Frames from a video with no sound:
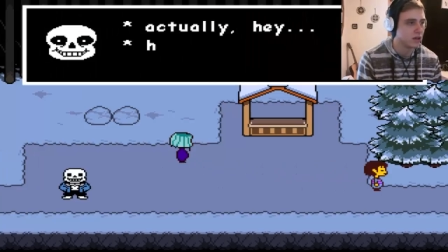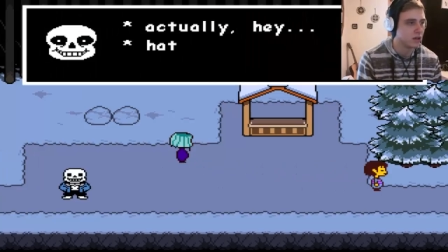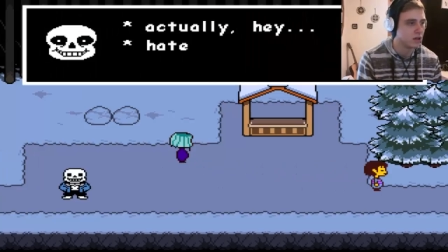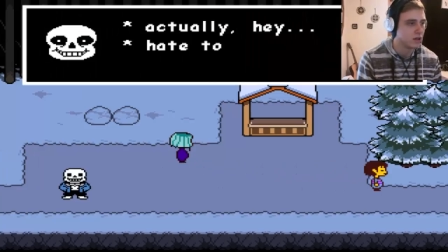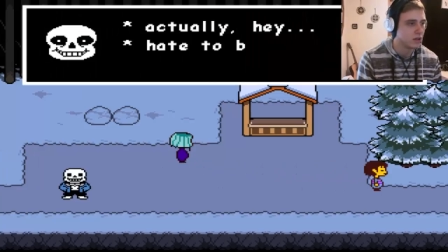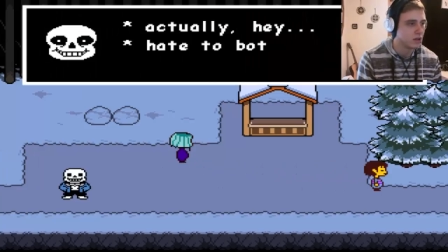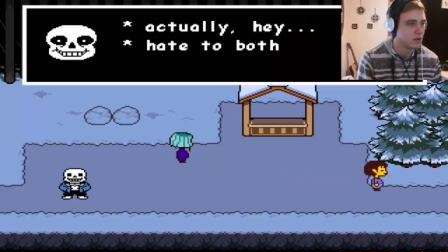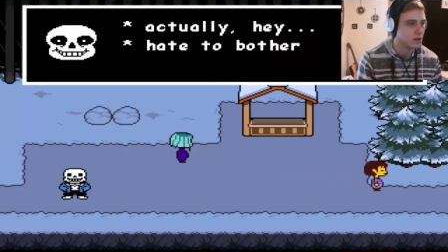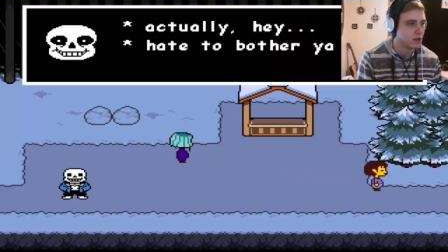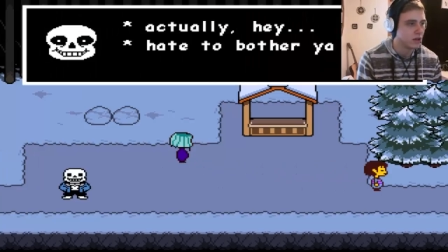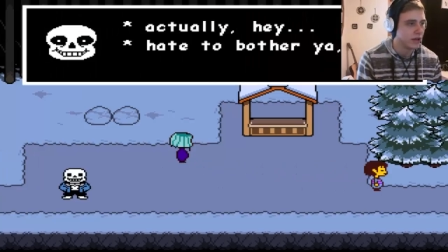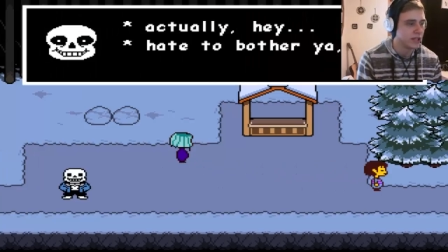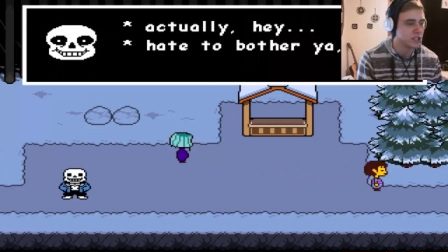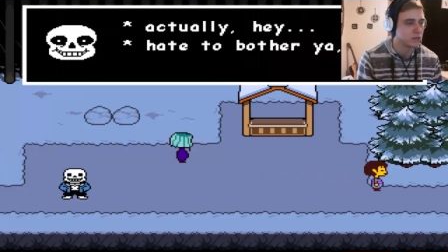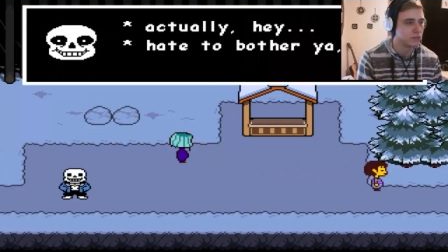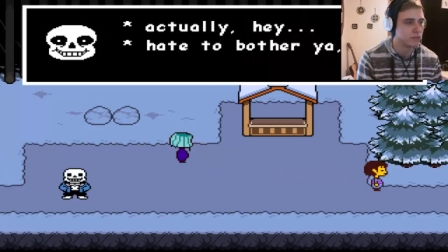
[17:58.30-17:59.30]
hey,
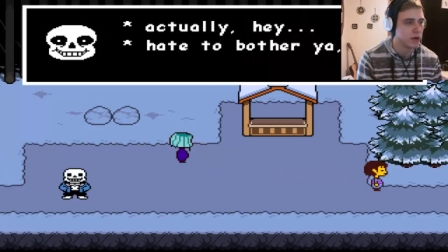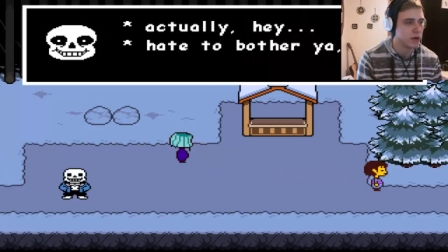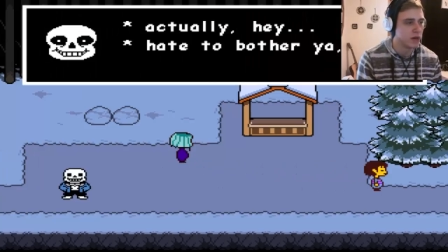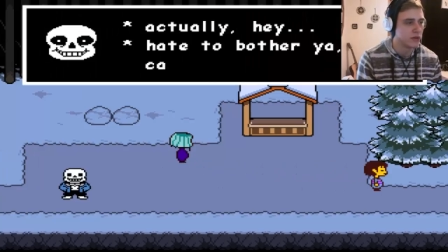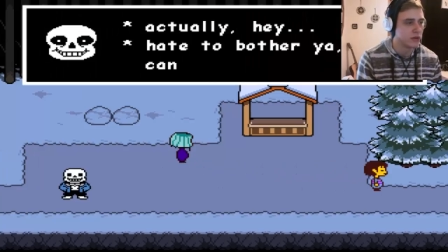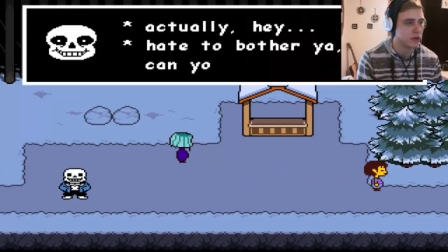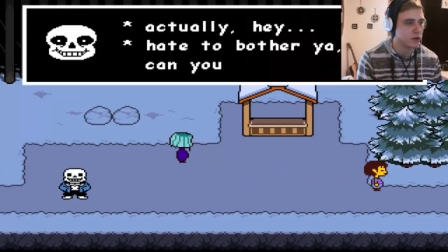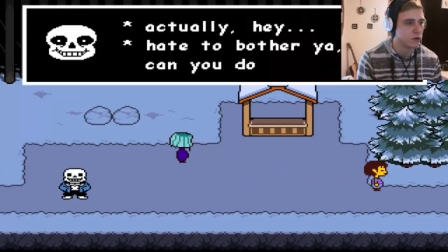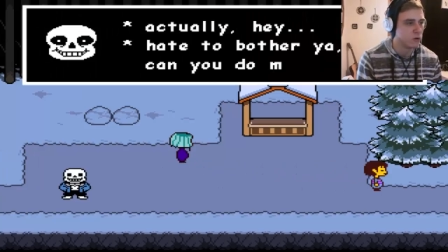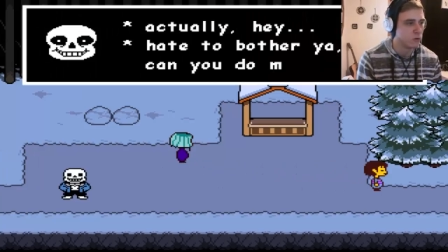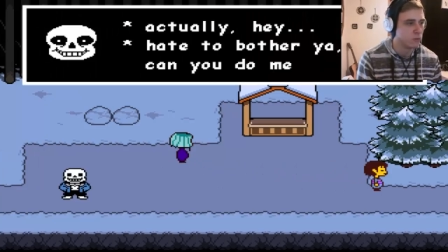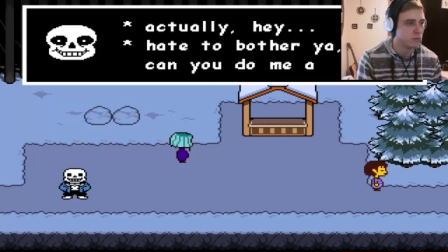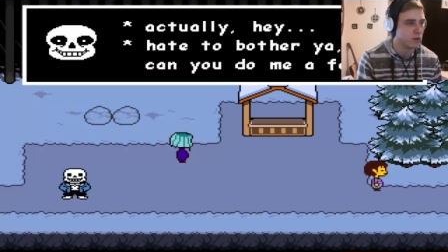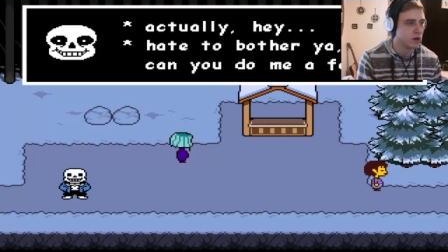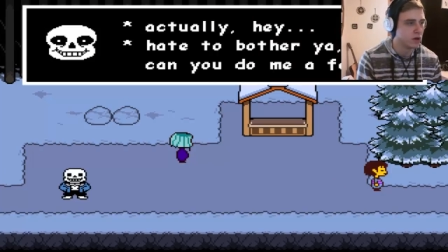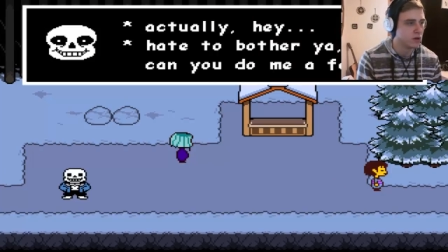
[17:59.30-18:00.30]
hate to bother
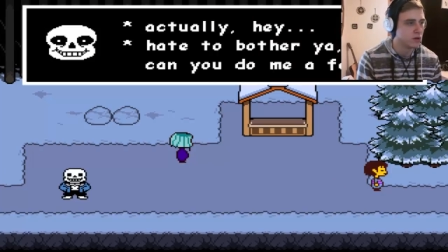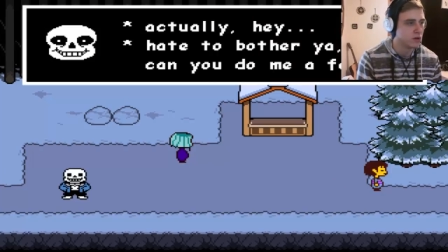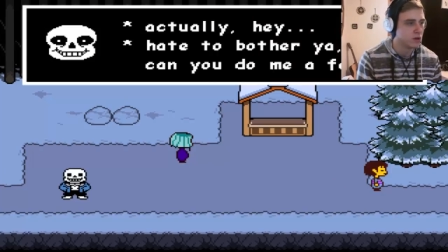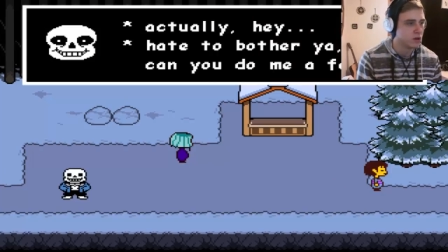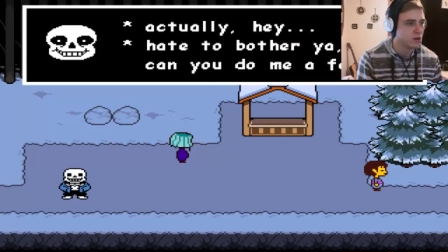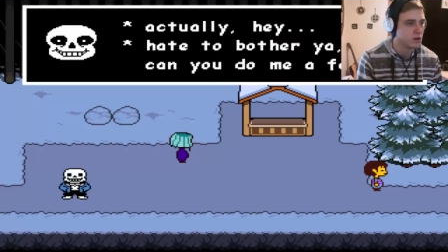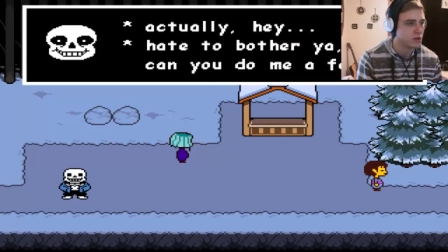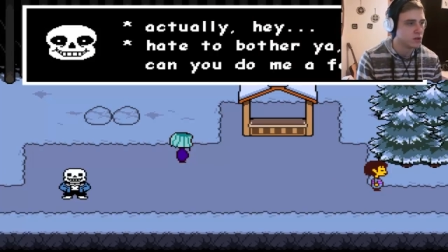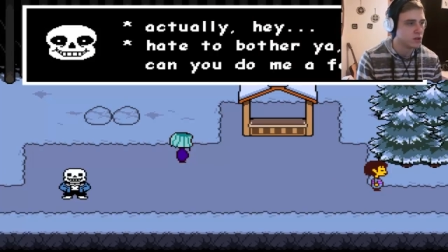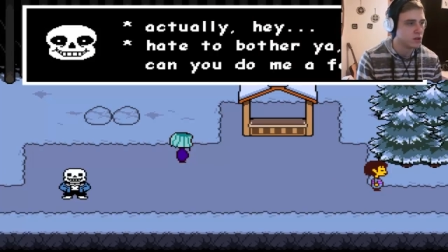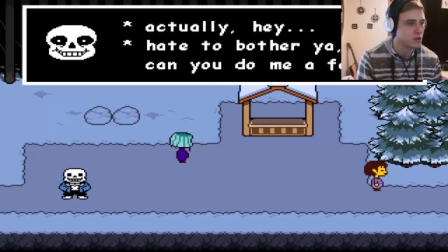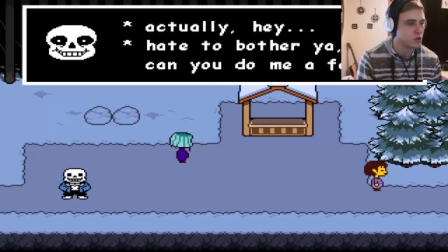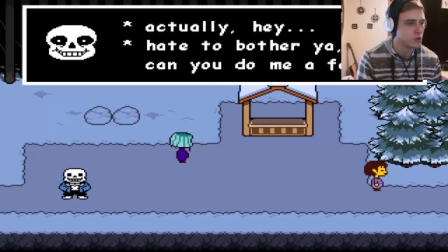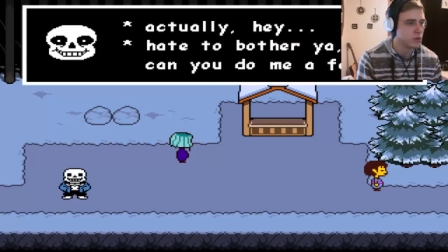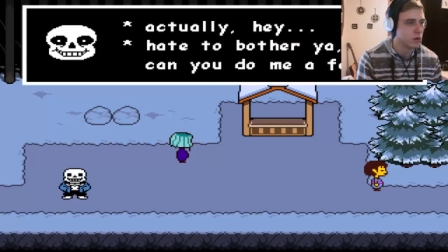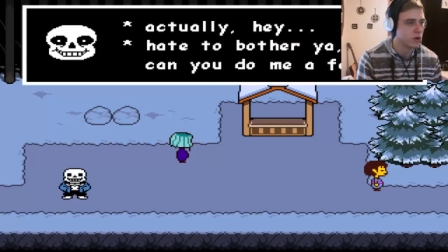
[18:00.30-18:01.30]
you, but
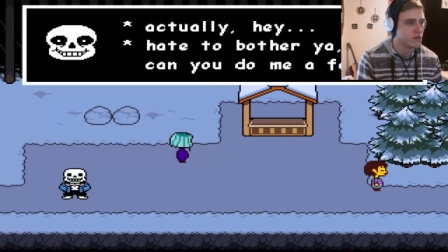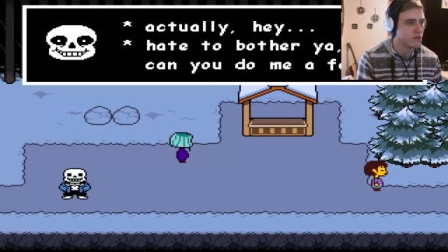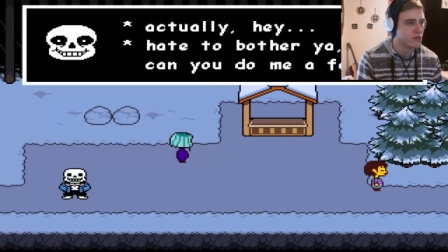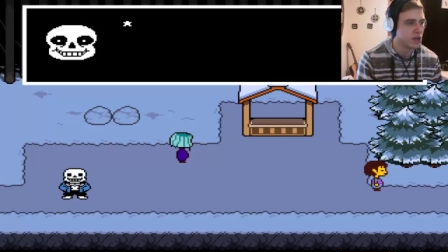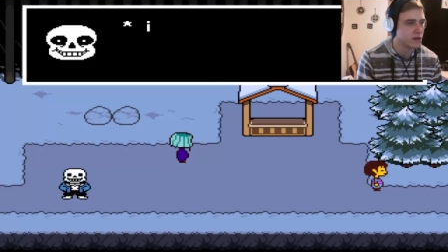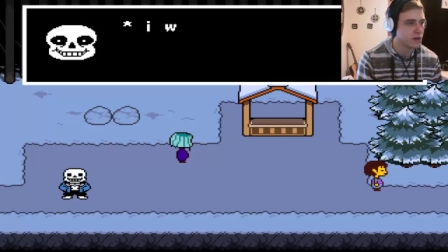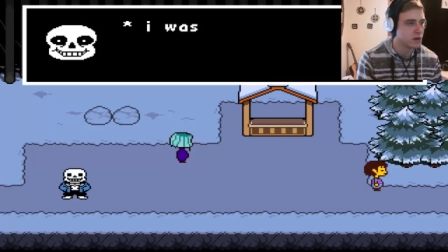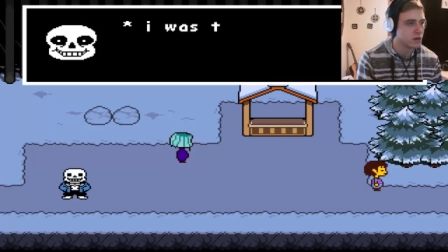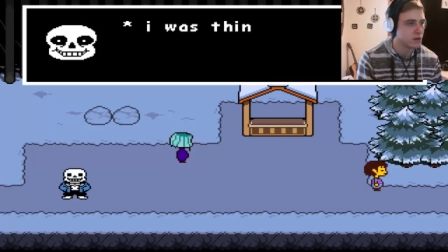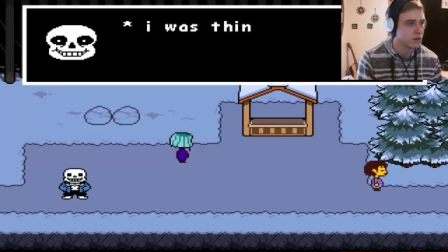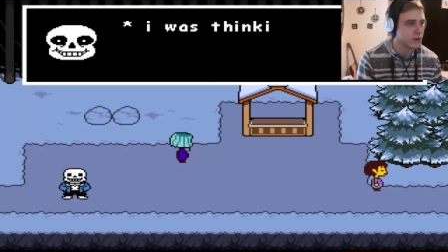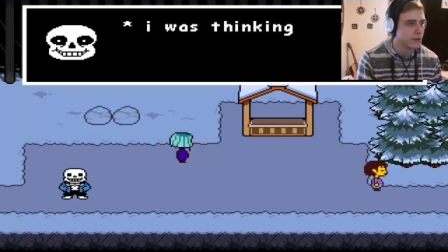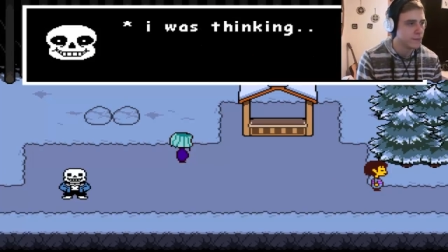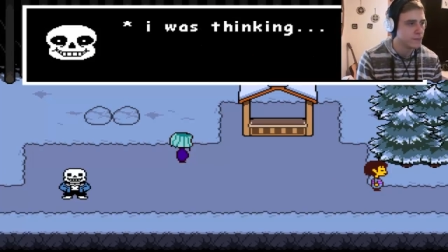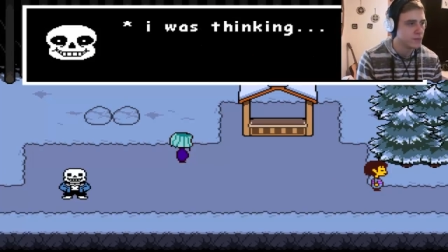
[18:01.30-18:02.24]
can you do me one favor?